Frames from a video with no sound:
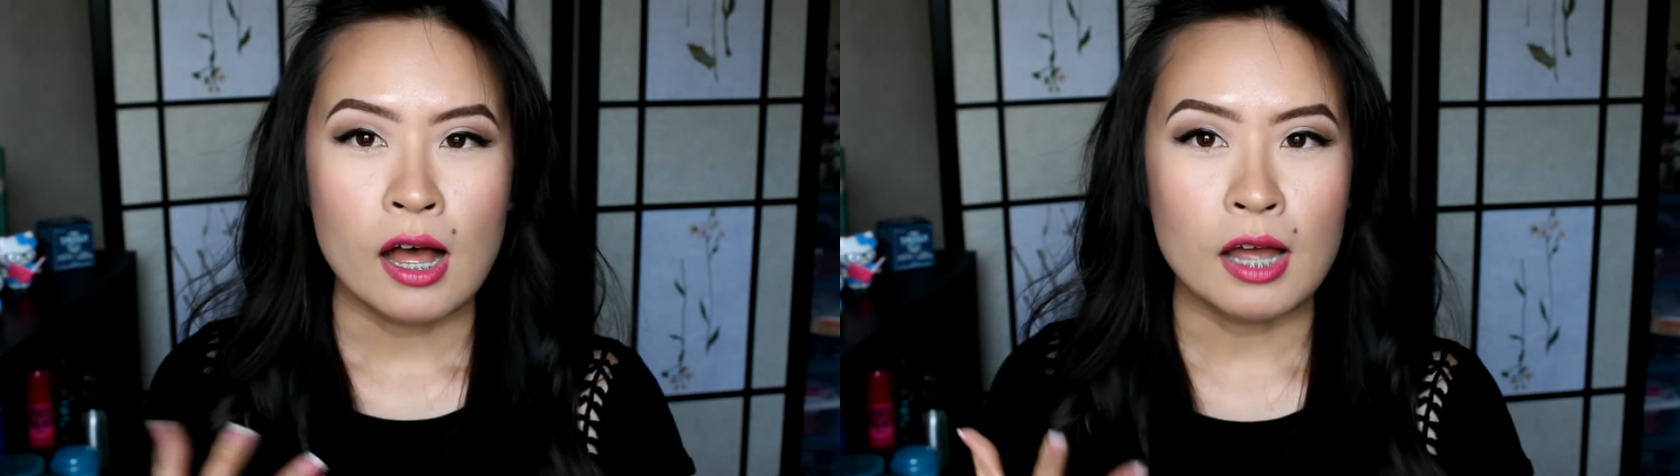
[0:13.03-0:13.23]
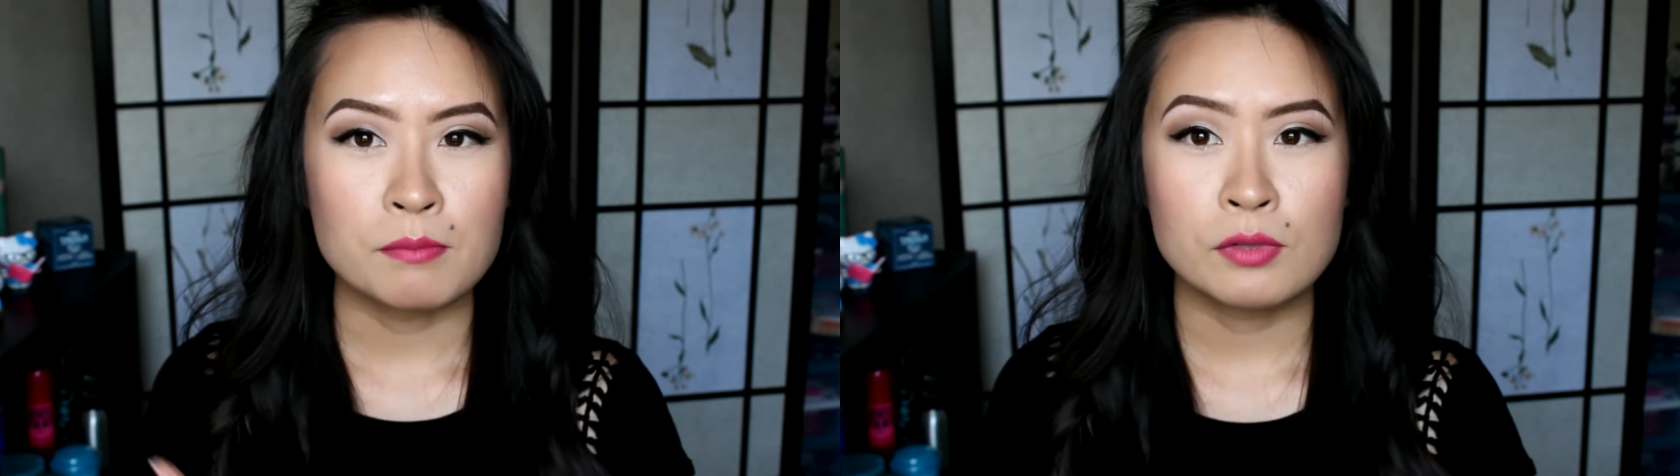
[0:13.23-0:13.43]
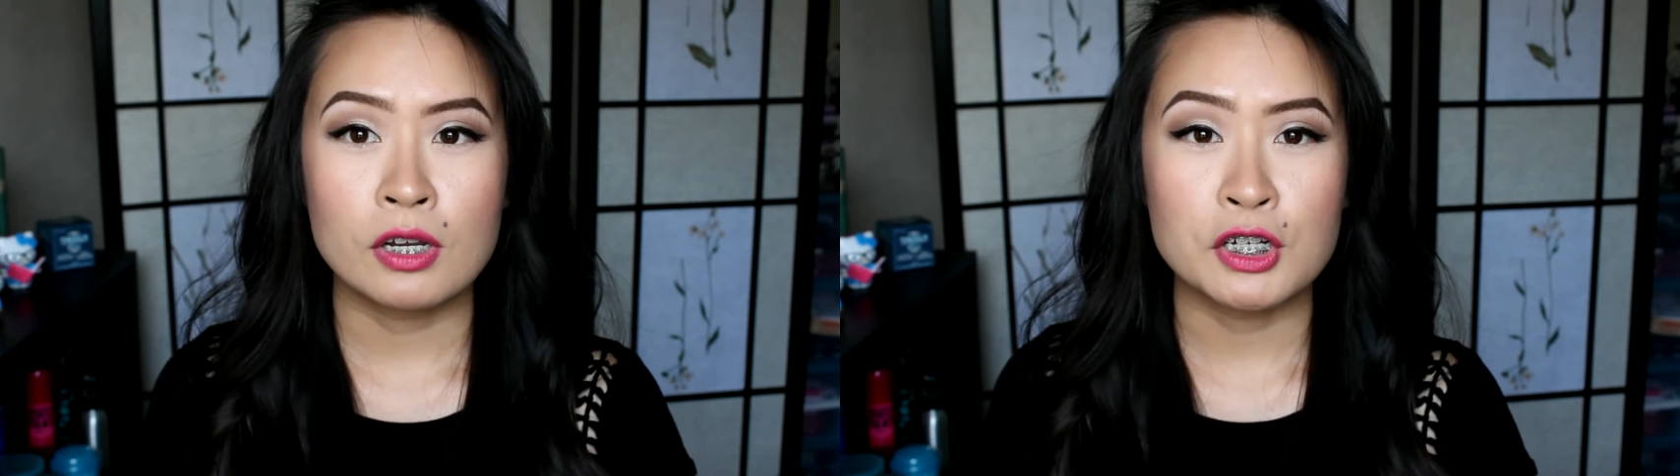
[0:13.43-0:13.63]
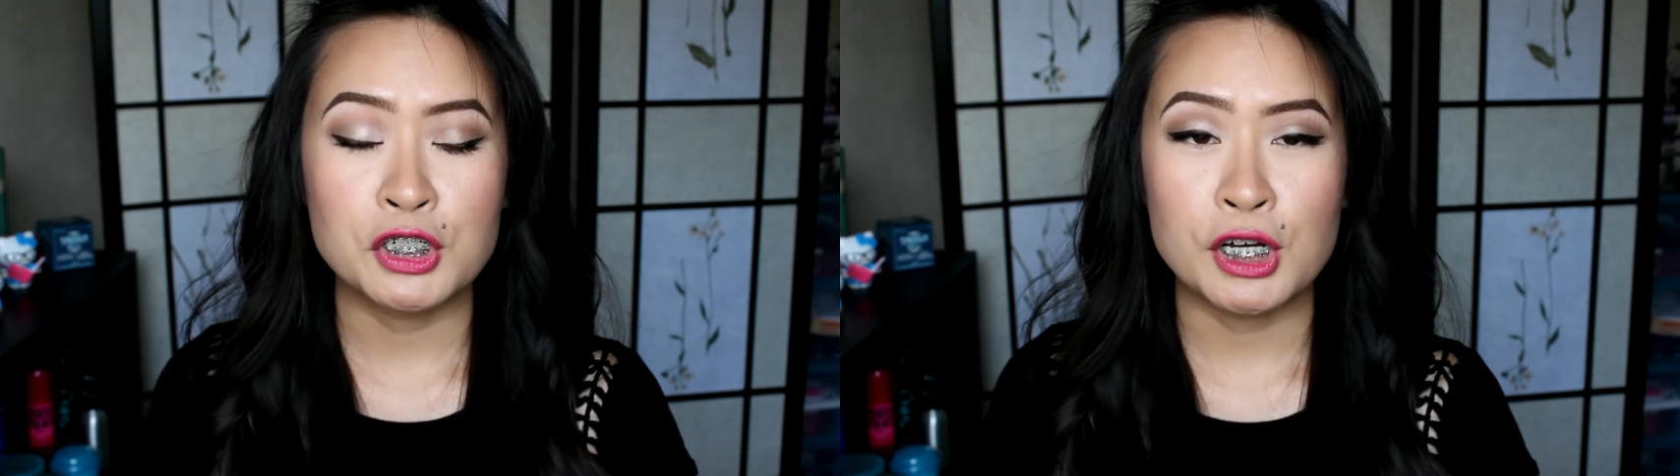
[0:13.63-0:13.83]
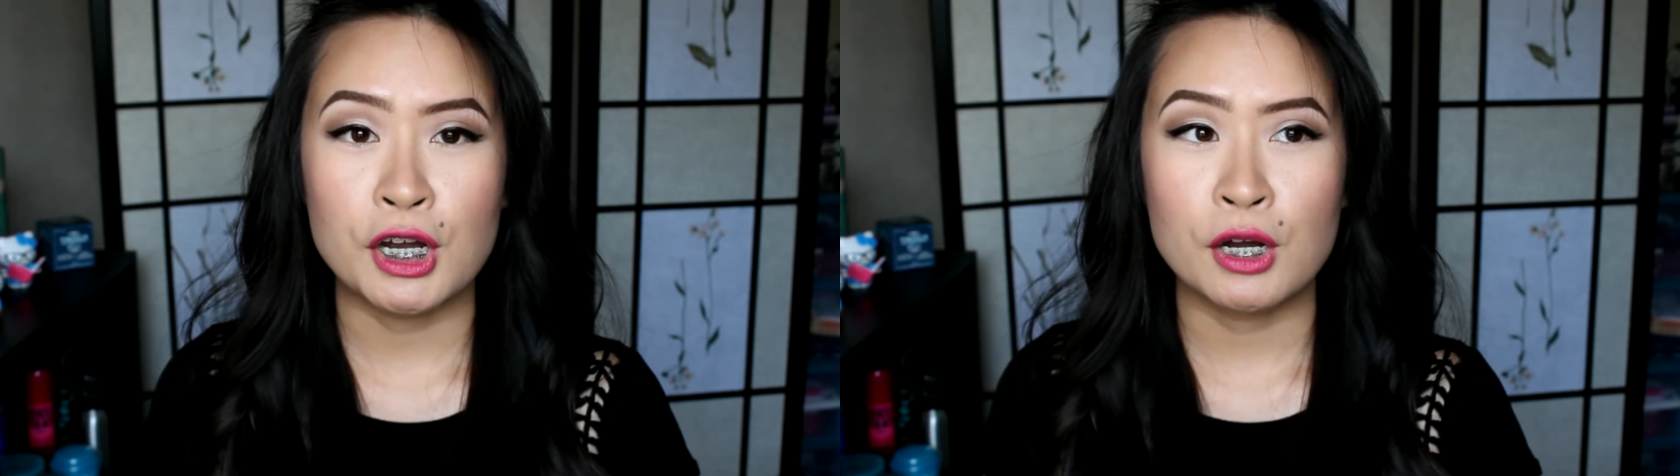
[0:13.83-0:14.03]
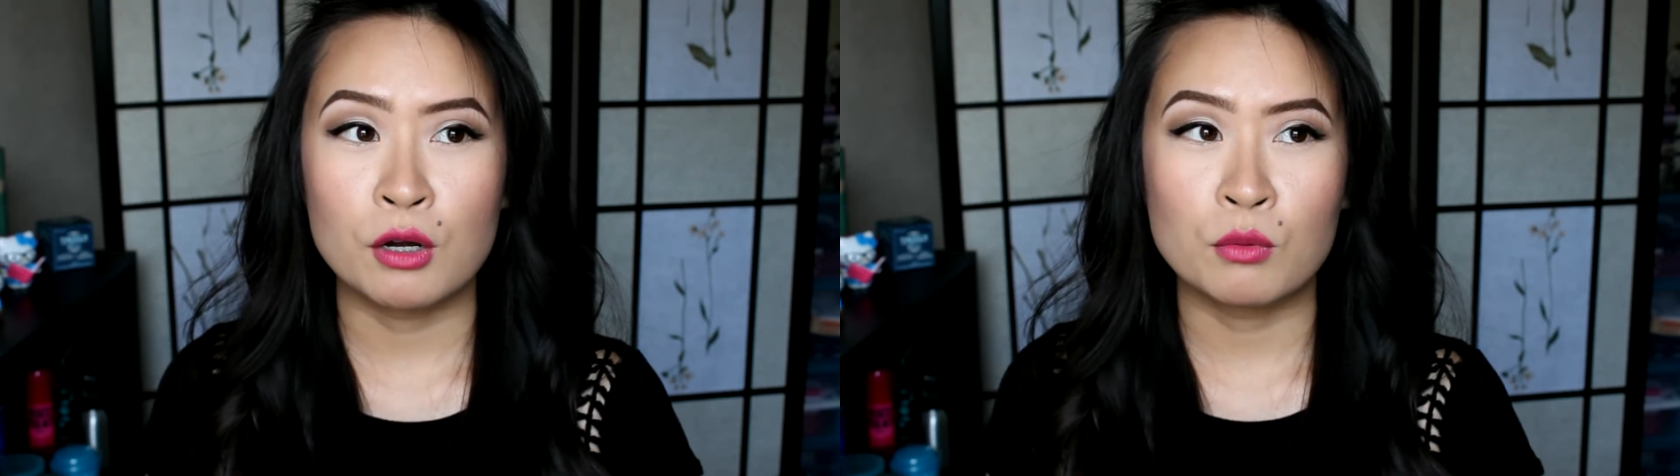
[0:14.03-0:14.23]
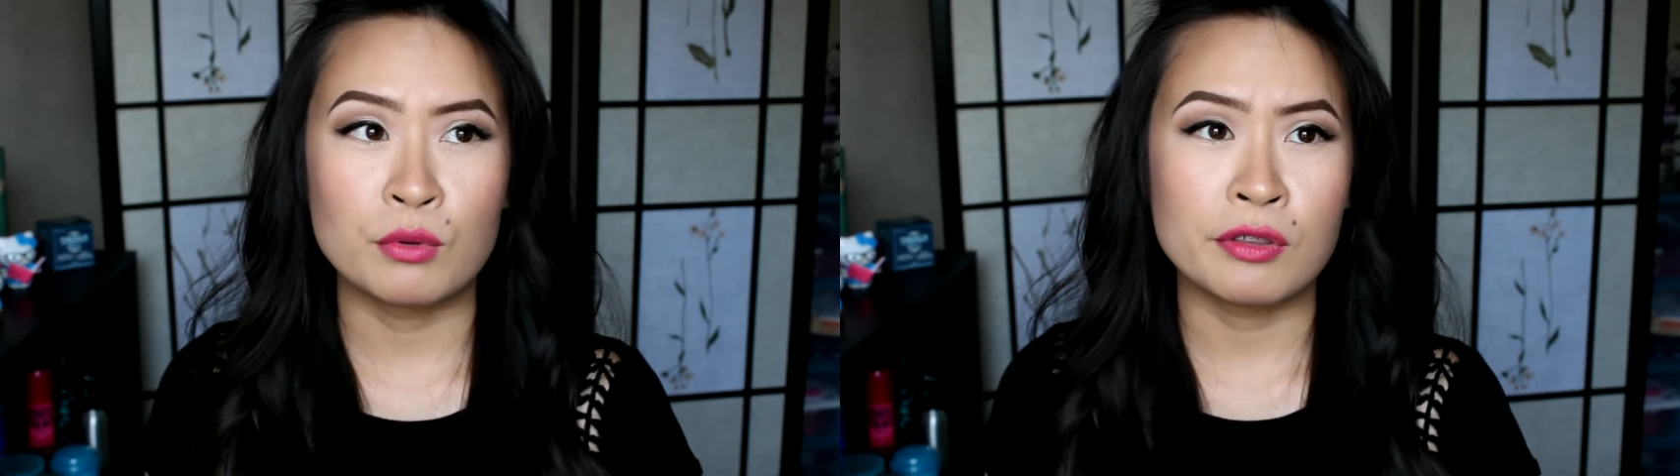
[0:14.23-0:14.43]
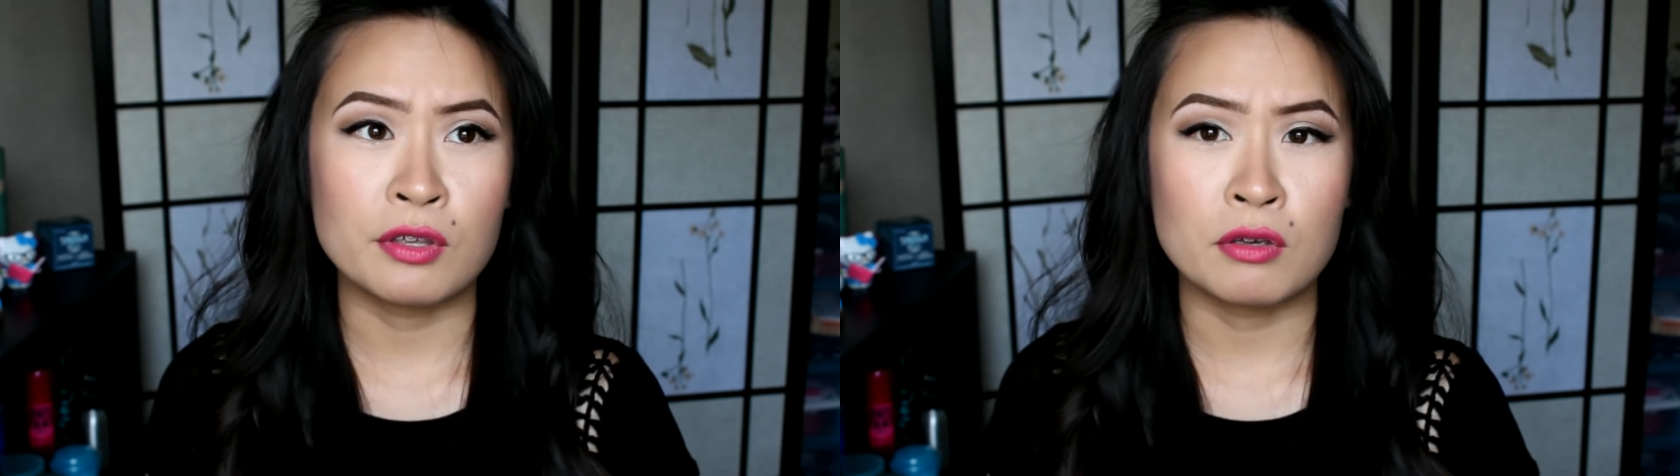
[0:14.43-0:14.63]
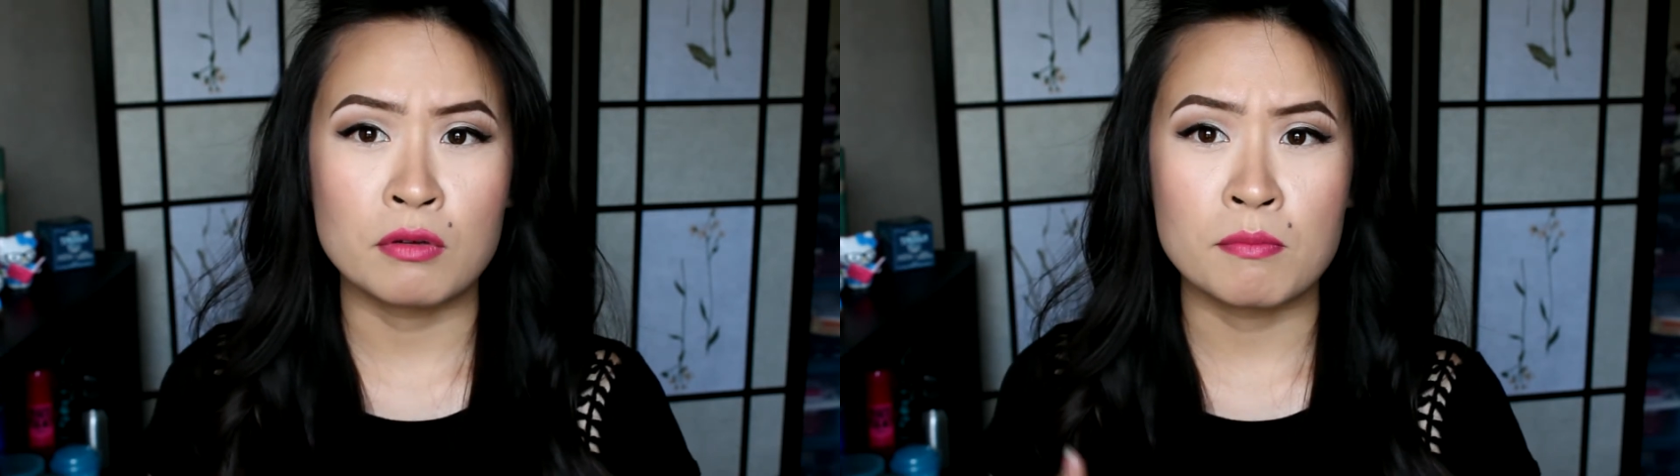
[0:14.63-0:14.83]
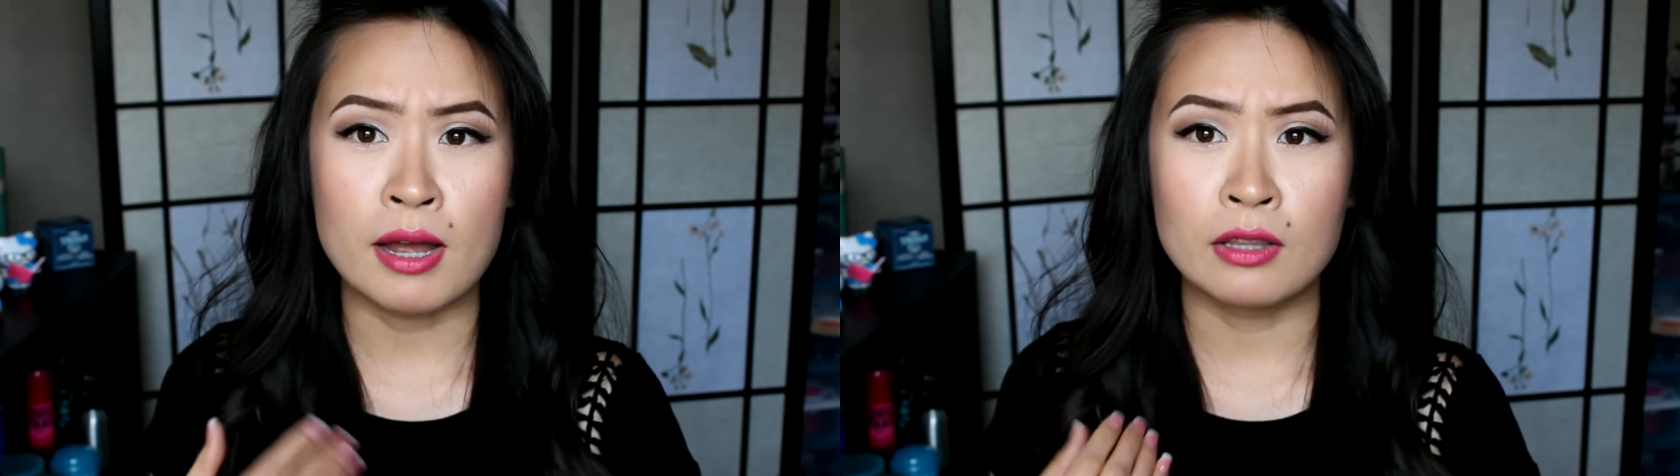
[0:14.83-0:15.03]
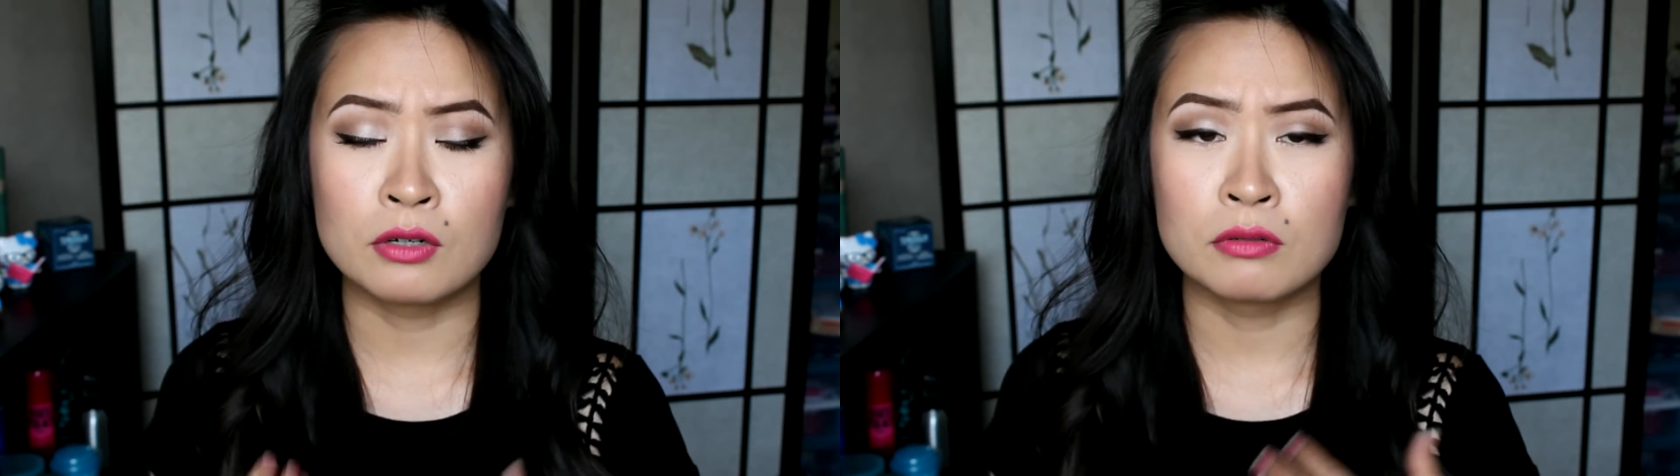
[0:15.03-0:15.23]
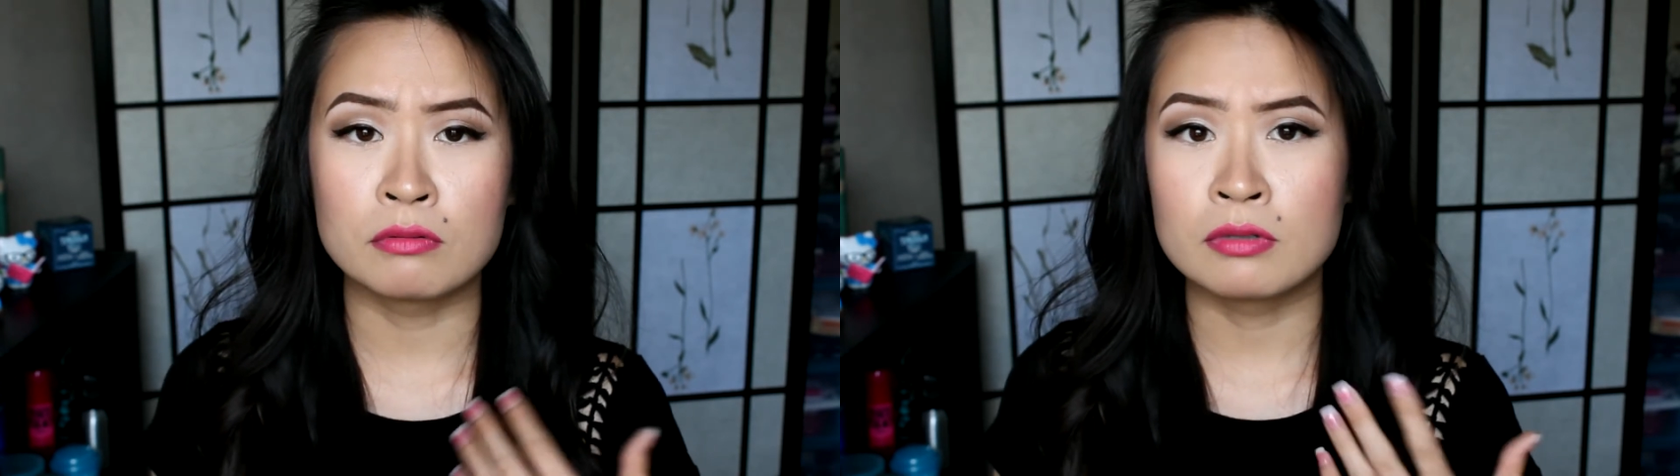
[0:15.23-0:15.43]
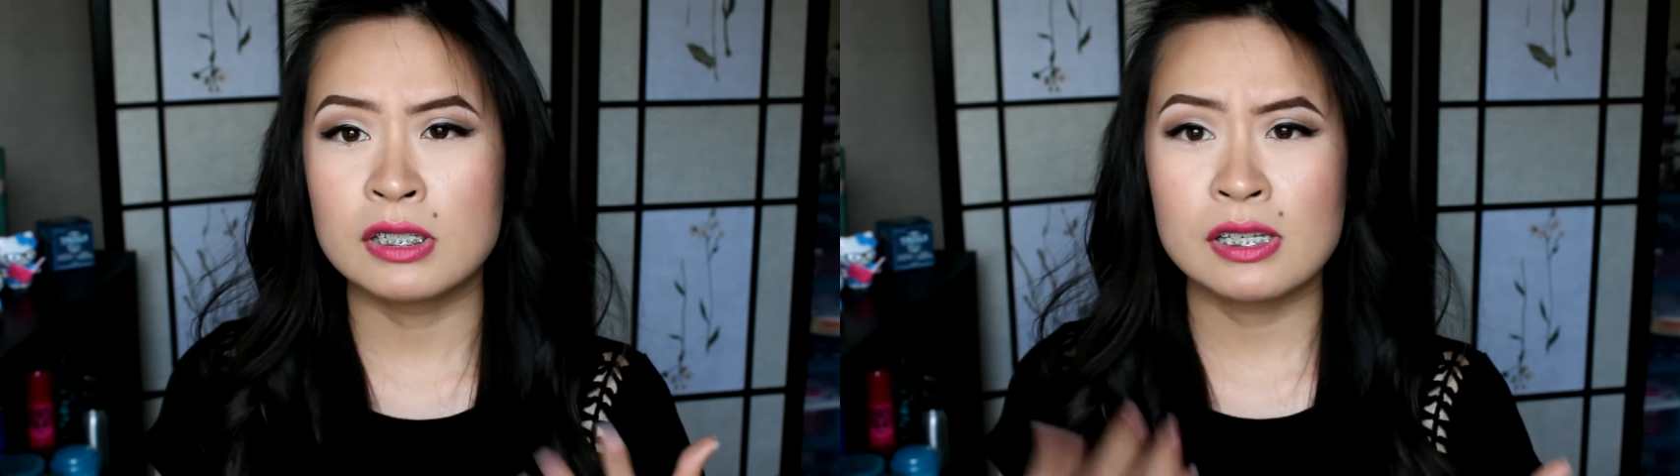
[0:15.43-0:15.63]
I'm going to share with you my little